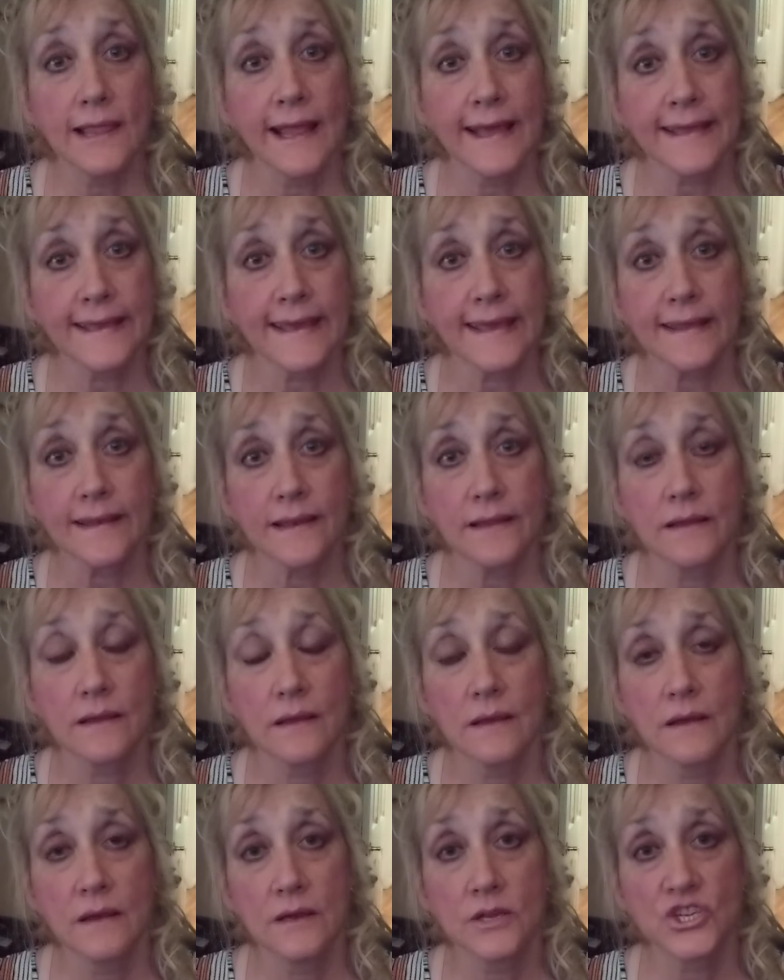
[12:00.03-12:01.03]
like it.
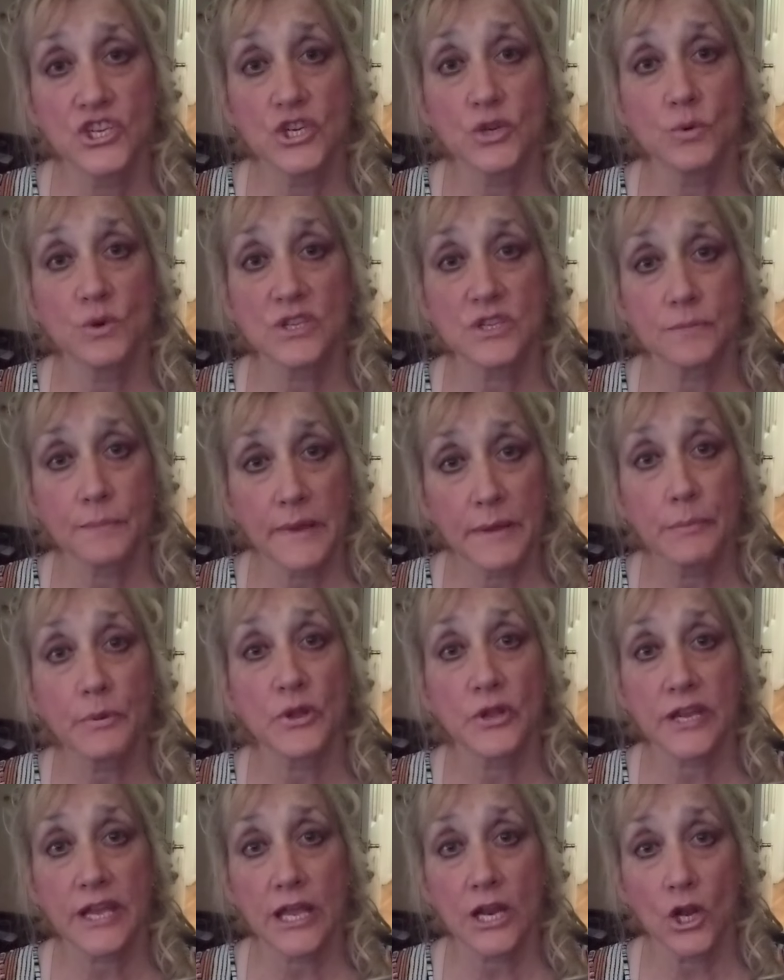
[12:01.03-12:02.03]
She wants
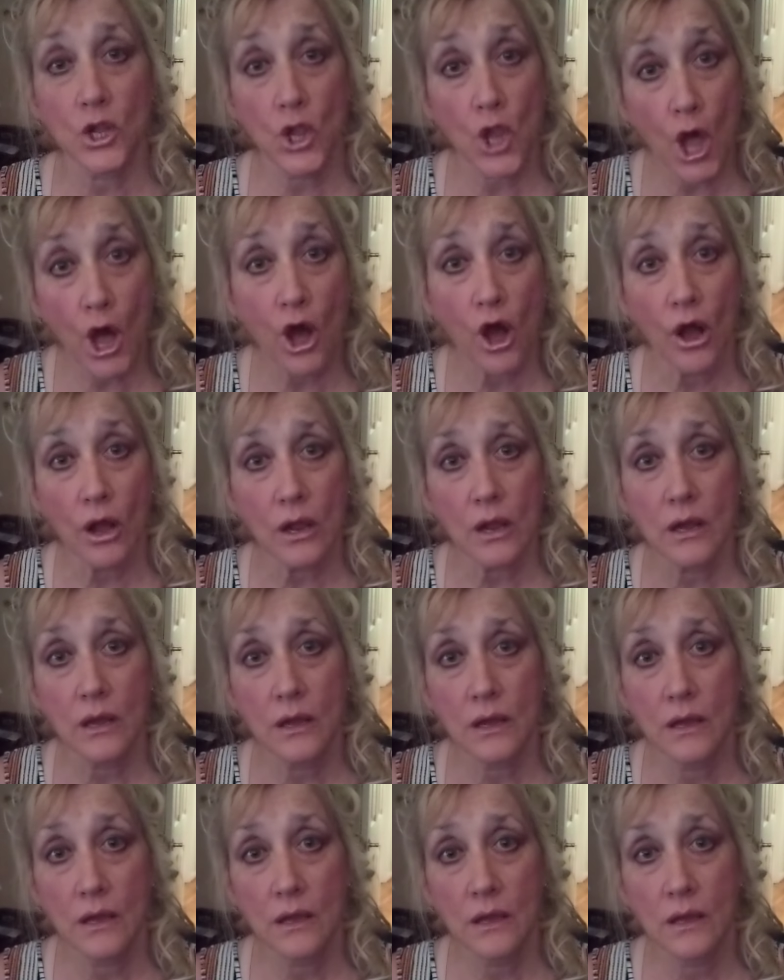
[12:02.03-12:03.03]
people to get along,
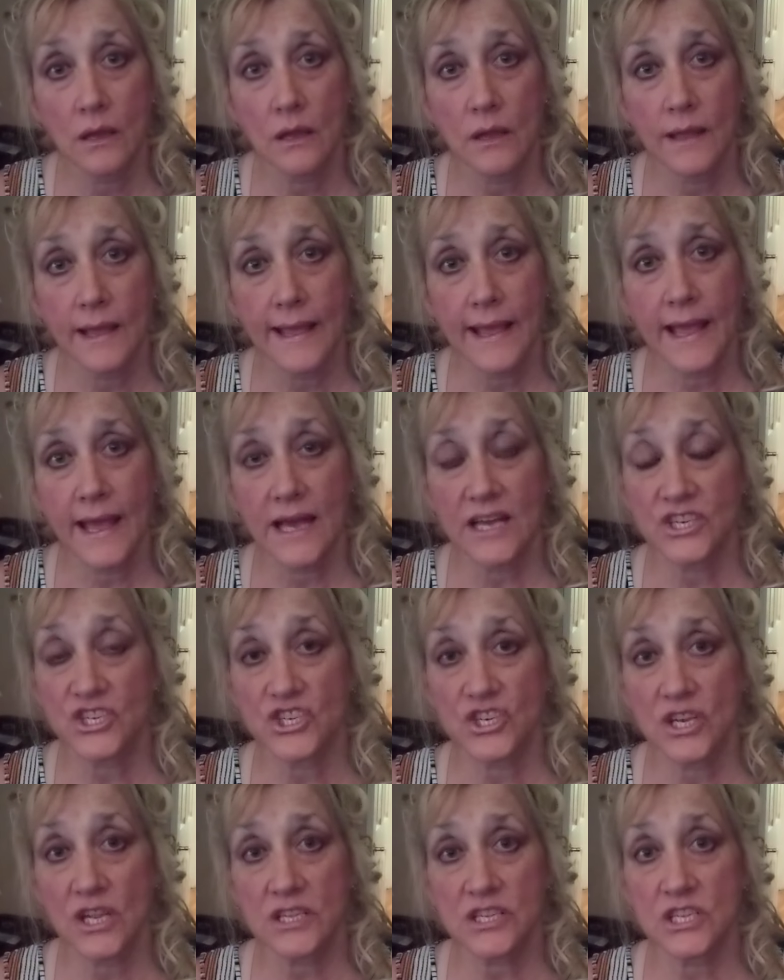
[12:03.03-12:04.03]

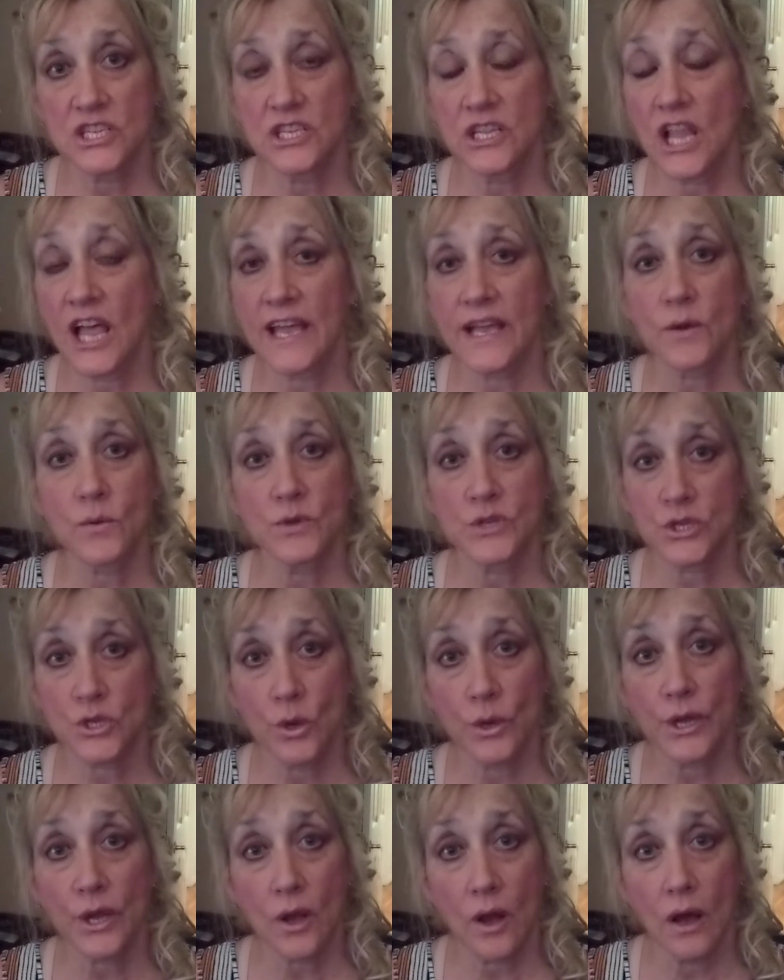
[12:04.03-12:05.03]
and she doesn't like what's
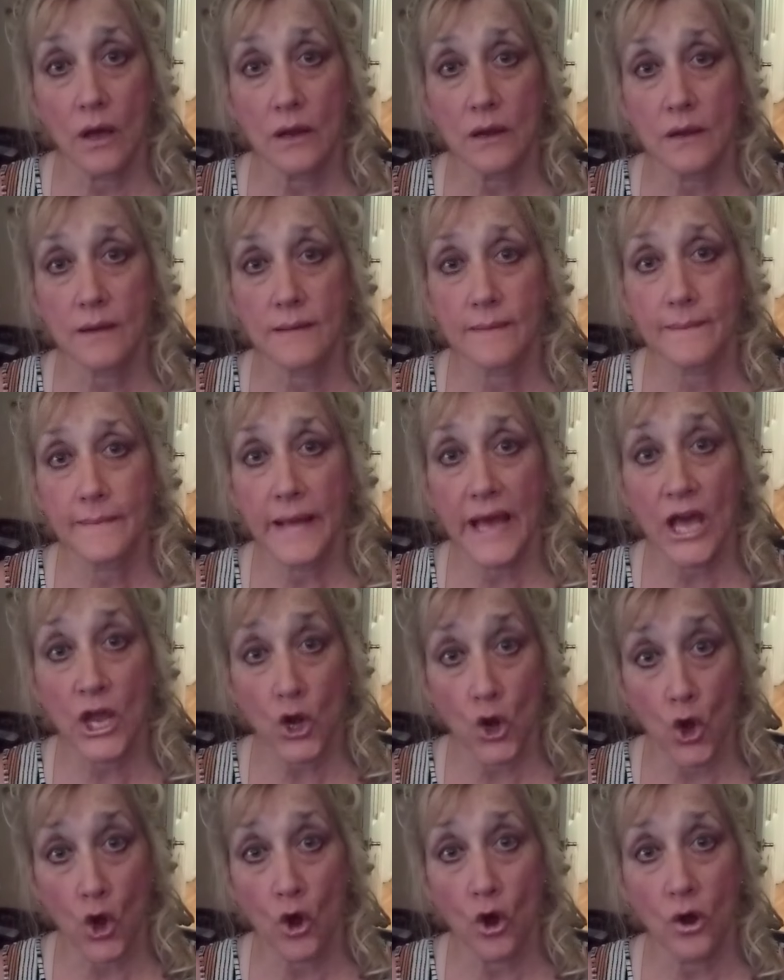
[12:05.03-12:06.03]
going on
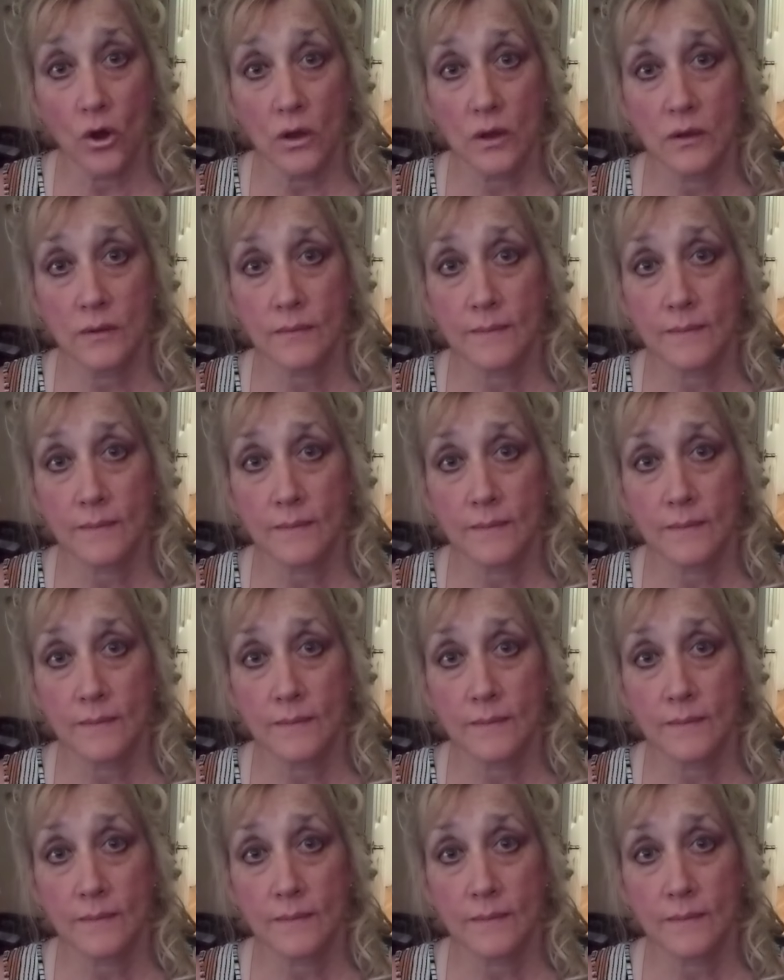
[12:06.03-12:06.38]
at all.